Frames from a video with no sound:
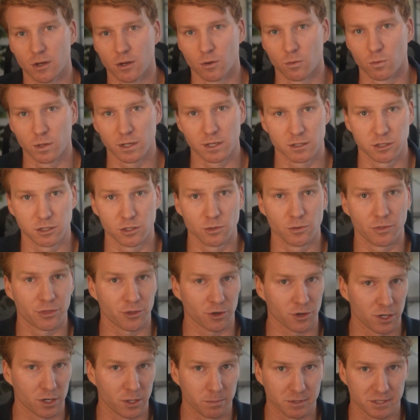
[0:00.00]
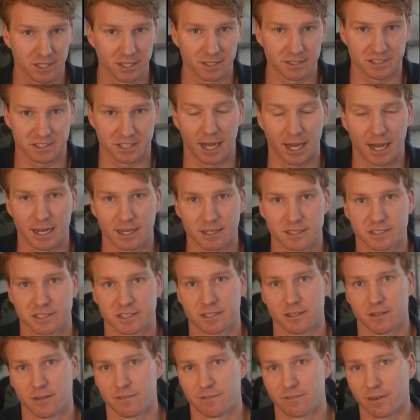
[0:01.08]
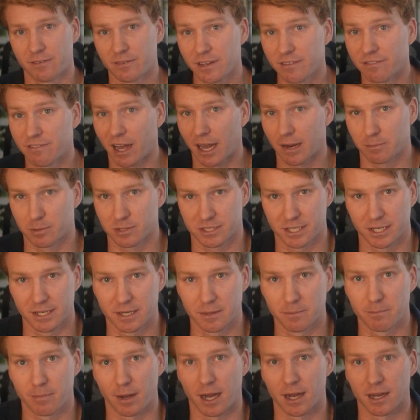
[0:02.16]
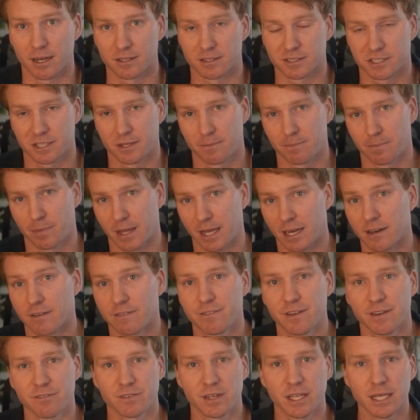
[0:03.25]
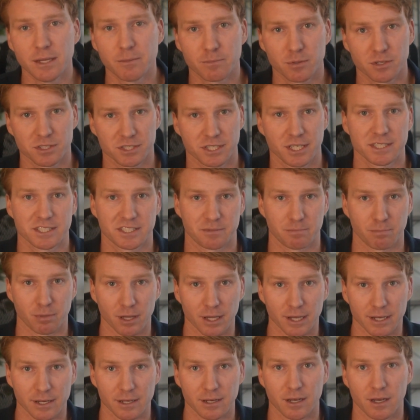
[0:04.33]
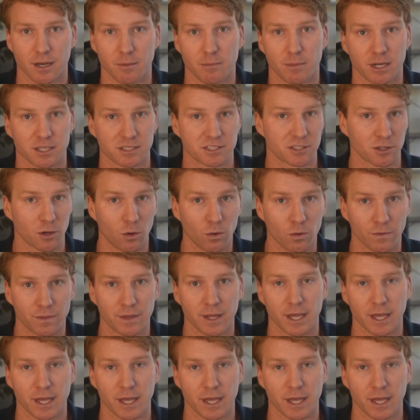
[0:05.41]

would include 30% stocks, 55% in bonds, and a 15% split amongst gold and